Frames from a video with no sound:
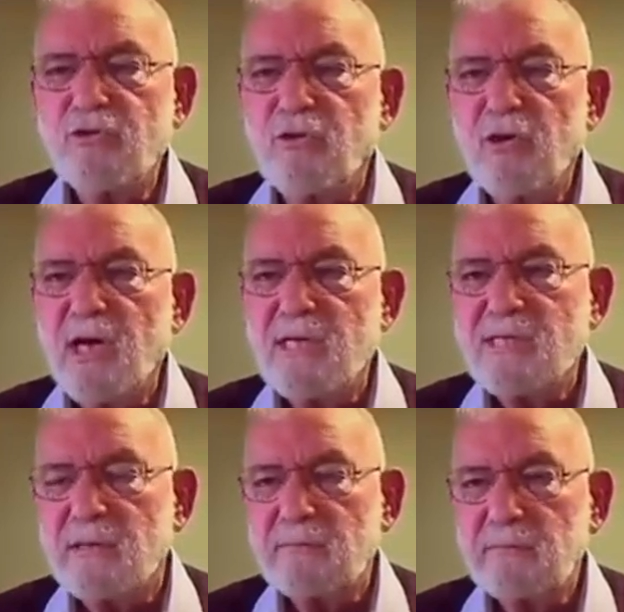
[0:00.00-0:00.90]
not control
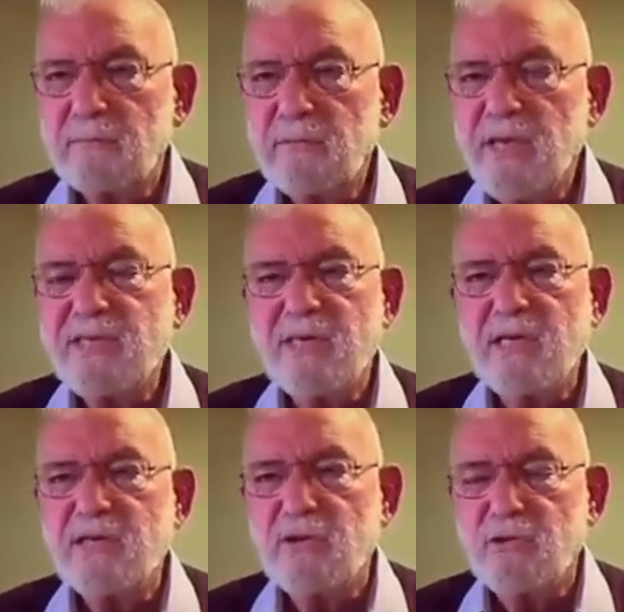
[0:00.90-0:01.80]
Gaza. Uh, I, I,
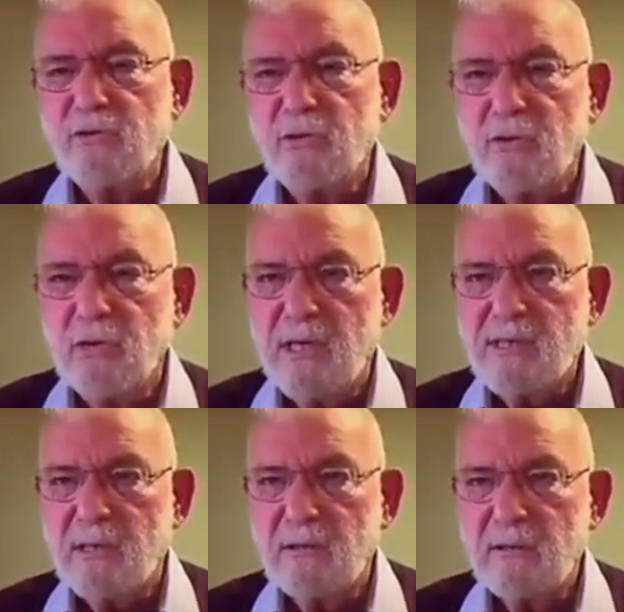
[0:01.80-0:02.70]
Israel is not. You, have made your point.